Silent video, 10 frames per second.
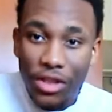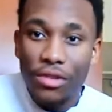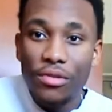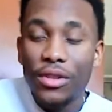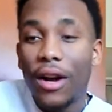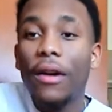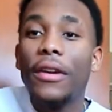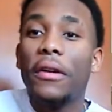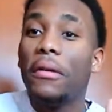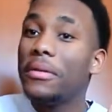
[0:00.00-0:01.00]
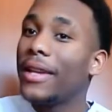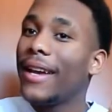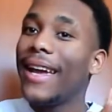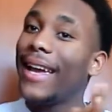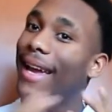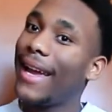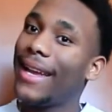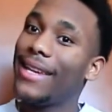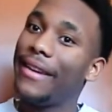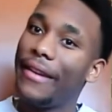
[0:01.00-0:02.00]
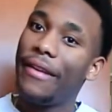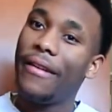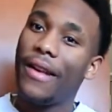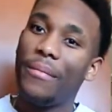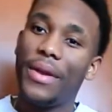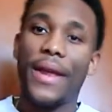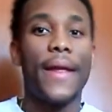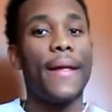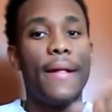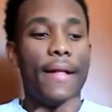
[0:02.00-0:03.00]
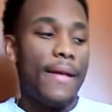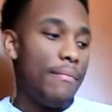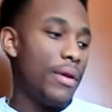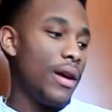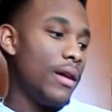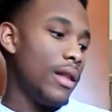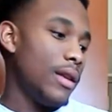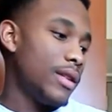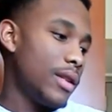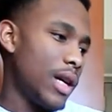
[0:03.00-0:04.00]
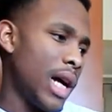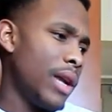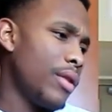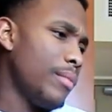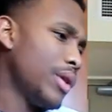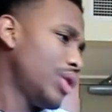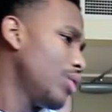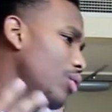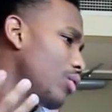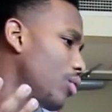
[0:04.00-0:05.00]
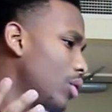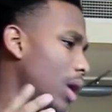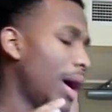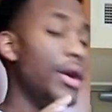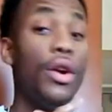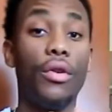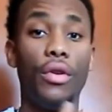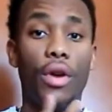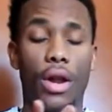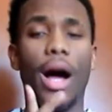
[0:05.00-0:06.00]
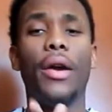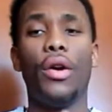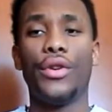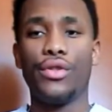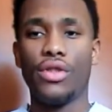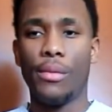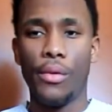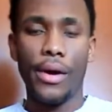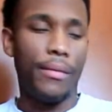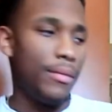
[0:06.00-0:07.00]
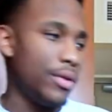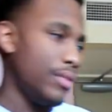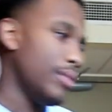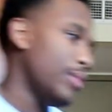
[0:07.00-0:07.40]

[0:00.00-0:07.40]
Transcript: shoes on, you know what I'm saying? Hey, hey, you know what I mean? But uh, let's, I gotta look at my shoes. I don't know, I know what shoes I'm wearing. You know